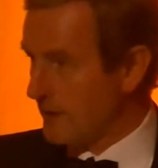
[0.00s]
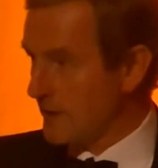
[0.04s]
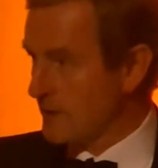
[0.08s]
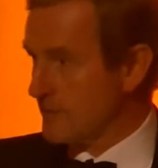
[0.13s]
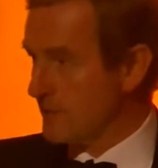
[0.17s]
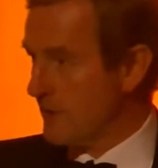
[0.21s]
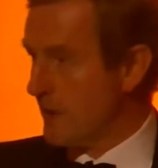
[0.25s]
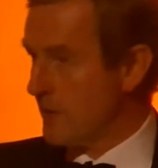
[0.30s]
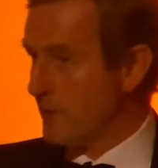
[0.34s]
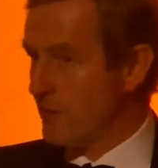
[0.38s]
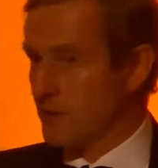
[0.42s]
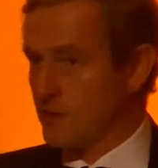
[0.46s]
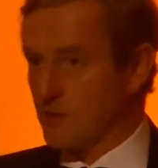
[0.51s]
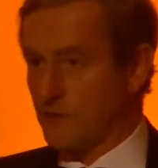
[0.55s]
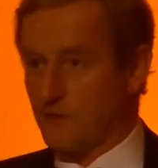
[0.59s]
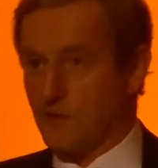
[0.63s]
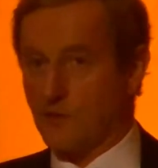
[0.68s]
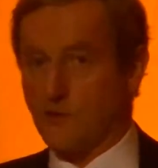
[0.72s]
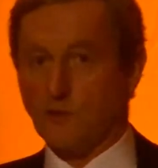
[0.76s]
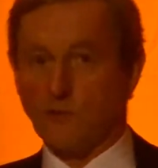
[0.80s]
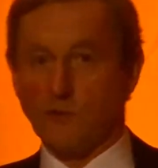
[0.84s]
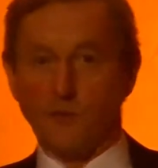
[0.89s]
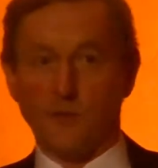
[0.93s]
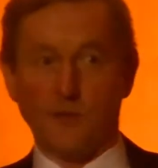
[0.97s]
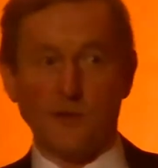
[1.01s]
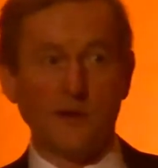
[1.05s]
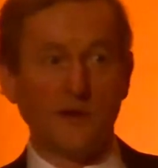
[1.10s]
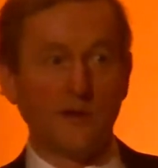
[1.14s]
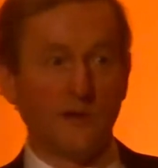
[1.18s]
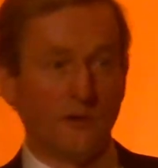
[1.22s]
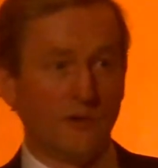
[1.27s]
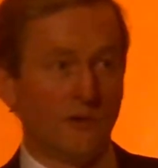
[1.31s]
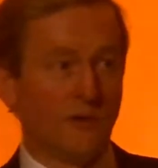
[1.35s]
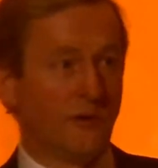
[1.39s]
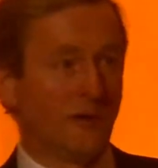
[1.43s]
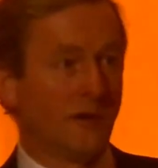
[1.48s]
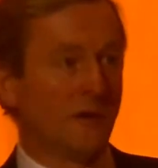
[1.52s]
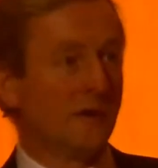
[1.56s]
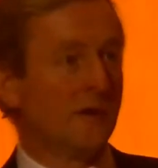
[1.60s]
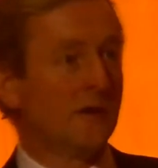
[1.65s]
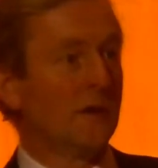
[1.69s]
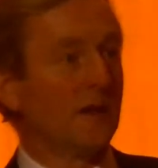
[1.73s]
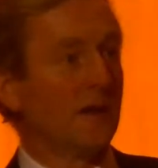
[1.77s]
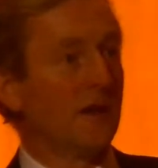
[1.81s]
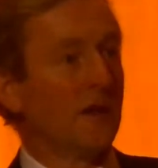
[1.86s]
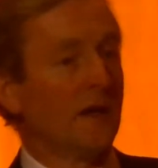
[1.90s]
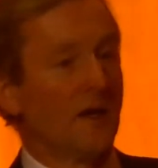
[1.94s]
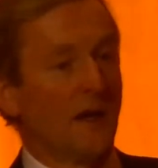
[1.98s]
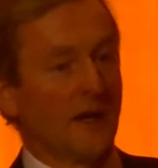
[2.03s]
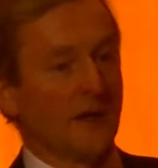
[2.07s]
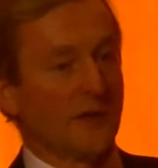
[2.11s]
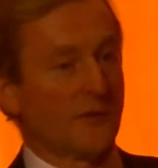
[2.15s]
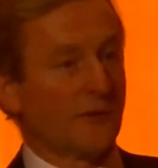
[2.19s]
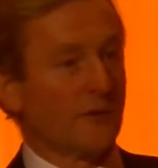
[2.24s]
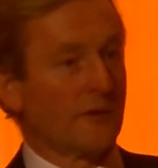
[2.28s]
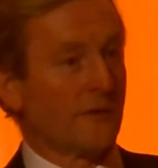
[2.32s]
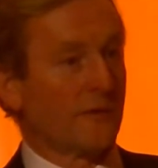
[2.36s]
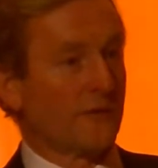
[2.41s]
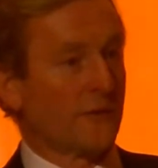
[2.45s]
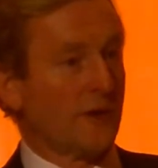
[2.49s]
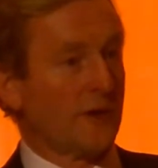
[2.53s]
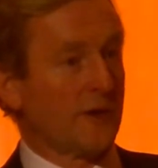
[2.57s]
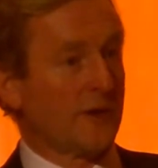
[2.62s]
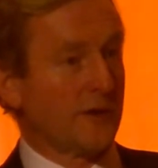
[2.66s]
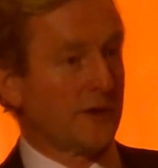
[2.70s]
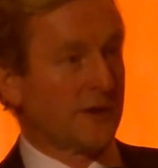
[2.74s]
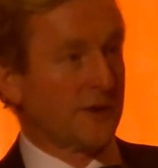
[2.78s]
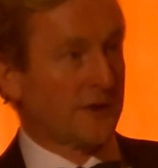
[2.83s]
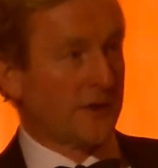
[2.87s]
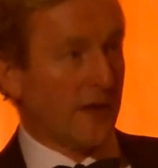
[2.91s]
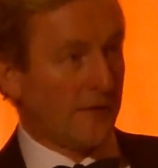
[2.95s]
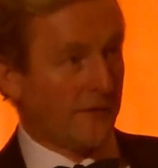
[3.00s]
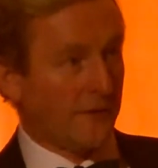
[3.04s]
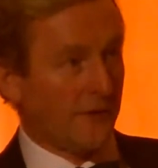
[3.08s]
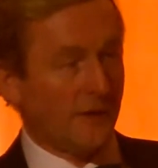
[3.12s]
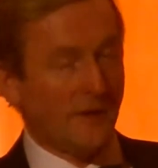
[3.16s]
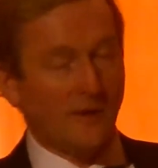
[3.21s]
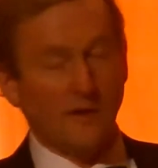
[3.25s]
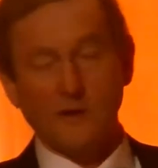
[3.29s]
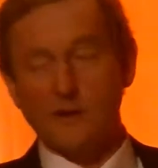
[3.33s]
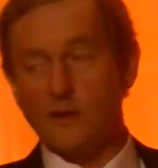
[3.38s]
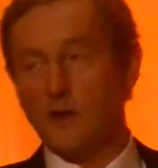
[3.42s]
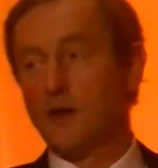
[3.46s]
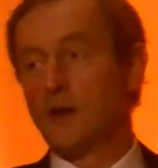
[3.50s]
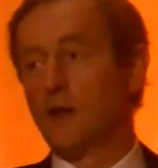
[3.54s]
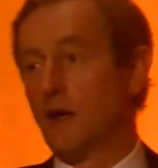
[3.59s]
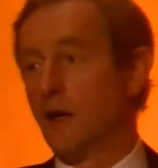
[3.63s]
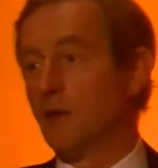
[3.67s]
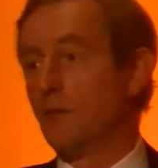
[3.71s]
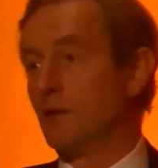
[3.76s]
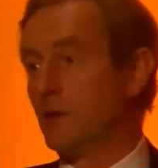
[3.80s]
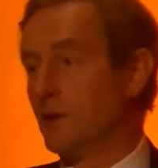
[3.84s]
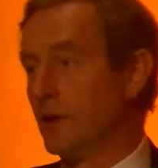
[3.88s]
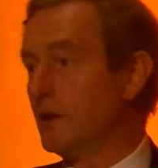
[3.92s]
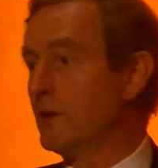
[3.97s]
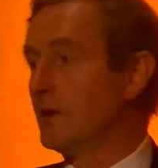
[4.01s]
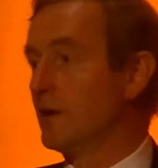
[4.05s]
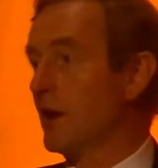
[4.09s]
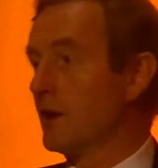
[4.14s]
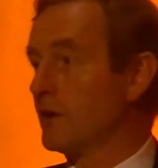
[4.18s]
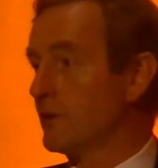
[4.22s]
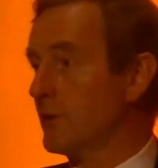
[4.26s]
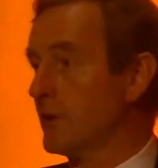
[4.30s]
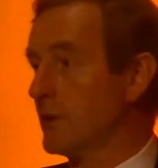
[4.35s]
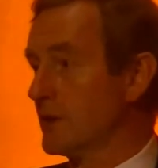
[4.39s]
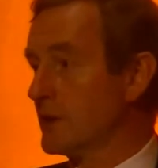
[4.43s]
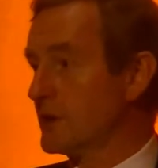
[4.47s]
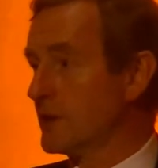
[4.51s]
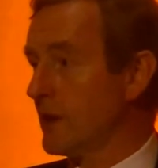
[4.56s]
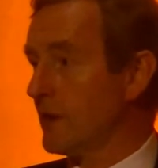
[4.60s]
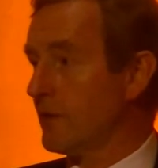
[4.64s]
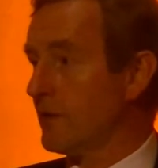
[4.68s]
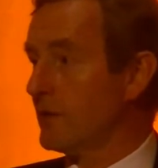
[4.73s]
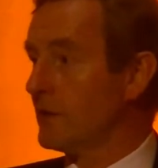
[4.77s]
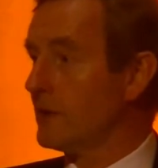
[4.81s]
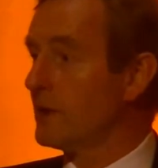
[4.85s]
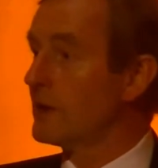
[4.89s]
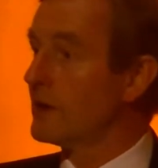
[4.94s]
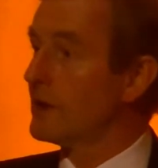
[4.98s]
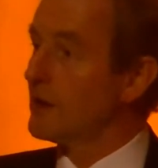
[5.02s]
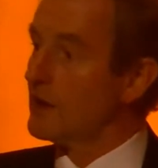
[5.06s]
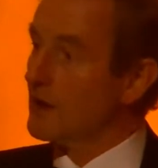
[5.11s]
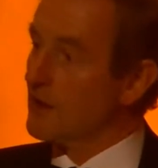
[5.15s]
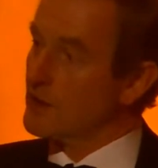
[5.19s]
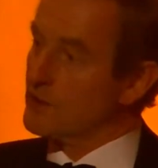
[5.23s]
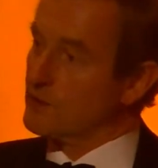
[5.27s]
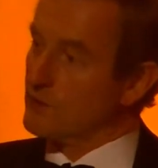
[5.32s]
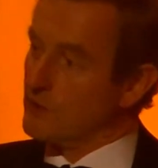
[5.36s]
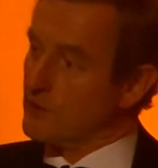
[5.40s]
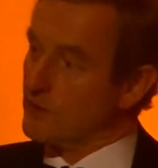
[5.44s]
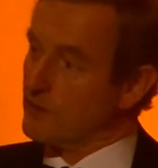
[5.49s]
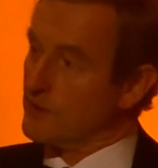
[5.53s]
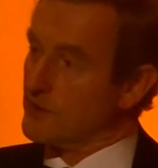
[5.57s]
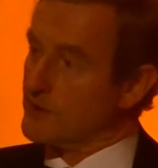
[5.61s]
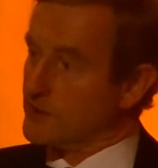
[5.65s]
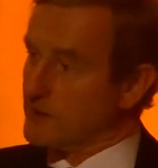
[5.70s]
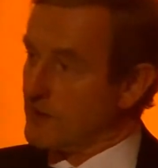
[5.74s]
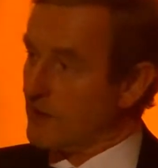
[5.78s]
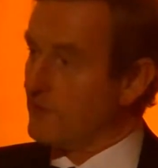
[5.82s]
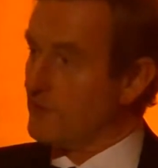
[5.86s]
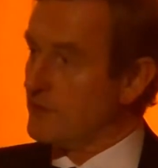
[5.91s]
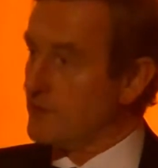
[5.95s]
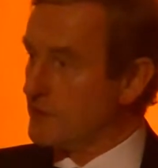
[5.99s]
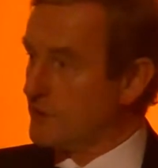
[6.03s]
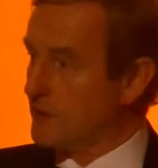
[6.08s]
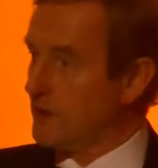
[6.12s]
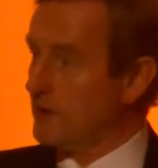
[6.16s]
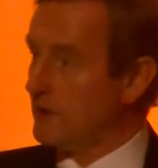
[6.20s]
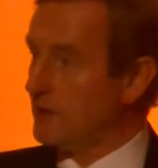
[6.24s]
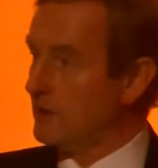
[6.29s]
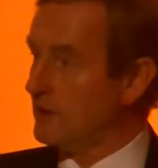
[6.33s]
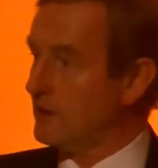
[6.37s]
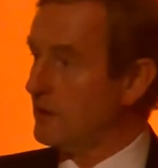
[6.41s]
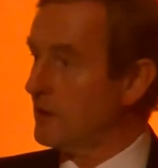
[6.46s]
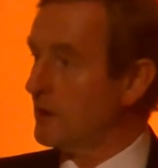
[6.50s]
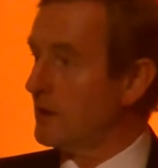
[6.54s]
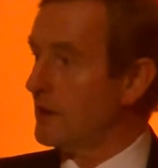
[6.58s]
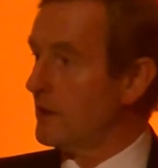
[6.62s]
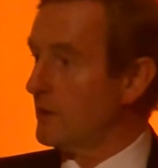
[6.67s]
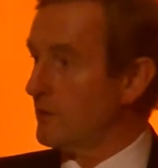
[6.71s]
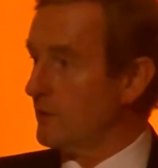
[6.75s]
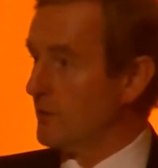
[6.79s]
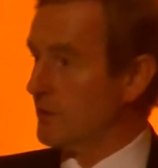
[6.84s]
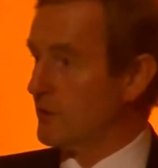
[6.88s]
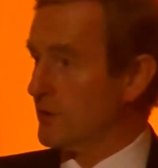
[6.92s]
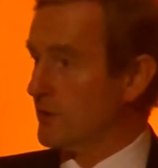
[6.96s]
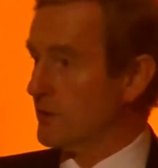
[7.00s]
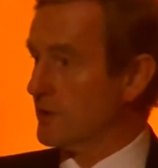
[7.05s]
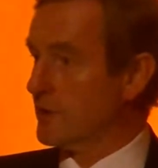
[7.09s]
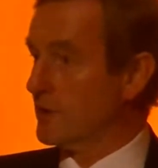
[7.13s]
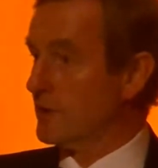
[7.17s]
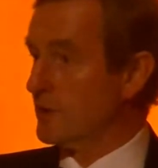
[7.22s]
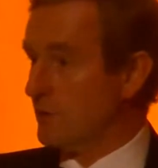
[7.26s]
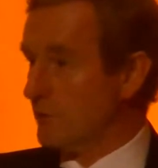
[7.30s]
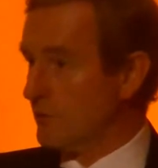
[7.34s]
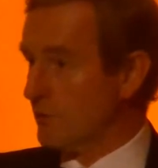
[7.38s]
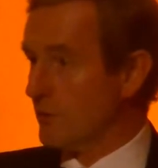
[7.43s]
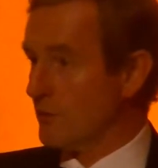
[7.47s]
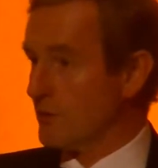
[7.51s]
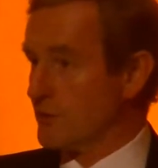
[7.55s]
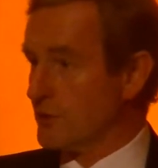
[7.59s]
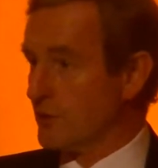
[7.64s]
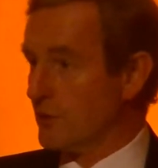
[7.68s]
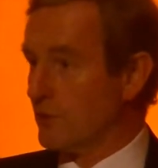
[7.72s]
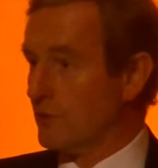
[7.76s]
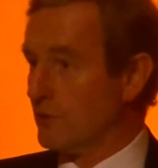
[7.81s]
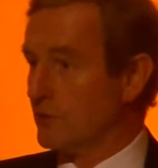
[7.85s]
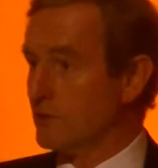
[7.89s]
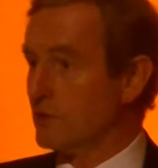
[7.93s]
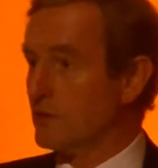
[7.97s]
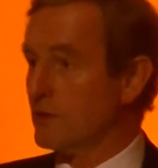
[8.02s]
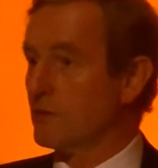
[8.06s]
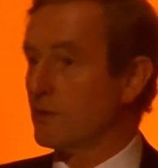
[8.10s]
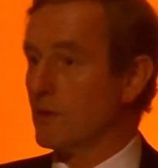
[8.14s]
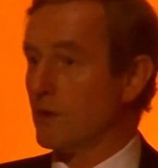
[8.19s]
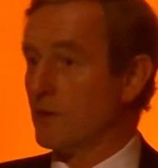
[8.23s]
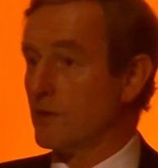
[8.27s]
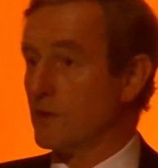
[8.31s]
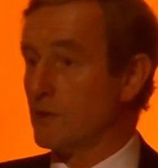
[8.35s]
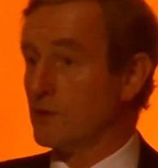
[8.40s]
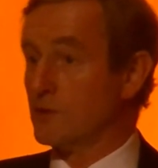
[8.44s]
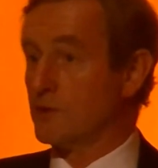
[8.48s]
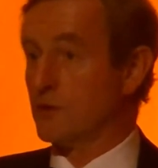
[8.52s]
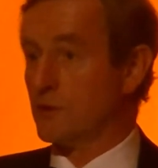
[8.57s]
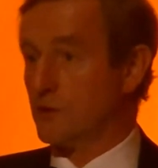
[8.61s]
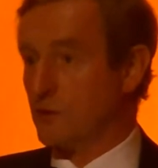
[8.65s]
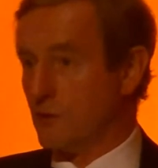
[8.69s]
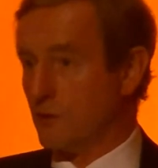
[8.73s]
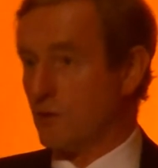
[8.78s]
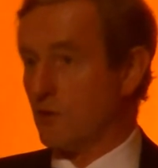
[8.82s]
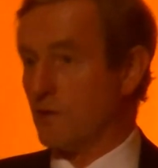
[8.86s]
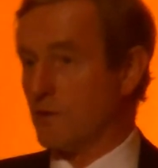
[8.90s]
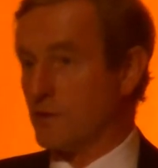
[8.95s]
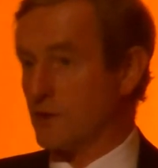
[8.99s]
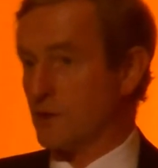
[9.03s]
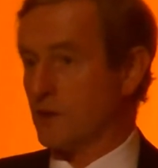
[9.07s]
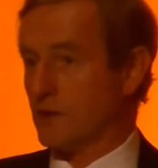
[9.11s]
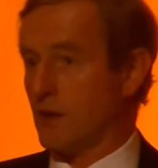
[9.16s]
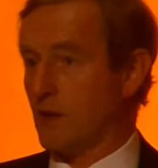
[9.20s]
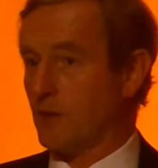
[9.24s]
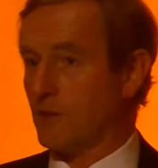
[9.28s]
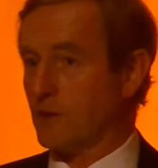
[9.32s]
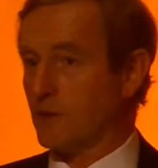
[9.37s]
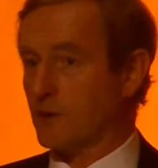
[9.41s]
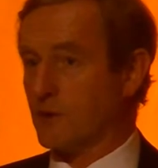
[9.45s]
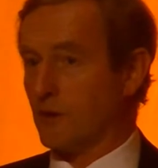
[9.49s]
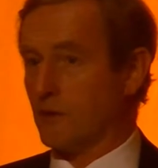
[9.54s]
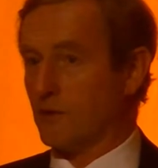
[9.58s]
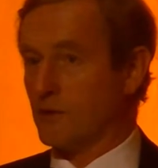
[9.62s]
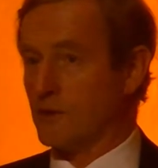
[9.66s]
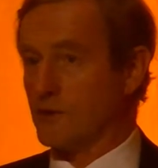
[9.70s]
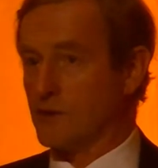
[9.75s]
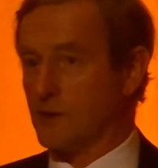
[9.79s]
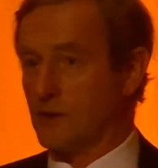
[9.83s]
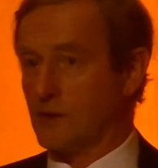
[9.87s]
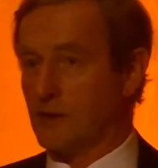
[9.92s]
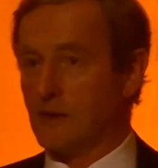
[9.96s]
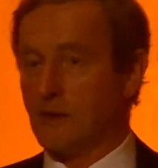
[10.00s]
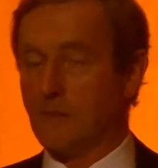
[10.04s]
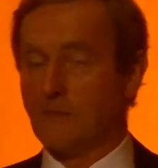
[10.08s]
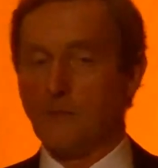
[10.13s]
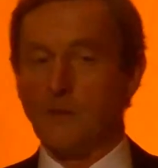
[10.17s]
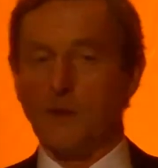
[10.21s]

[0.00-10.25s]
as members of the European Union, as one of 27, and within that 27, as one of the 17, which is the Eurozone, where we use the euro as a common currency,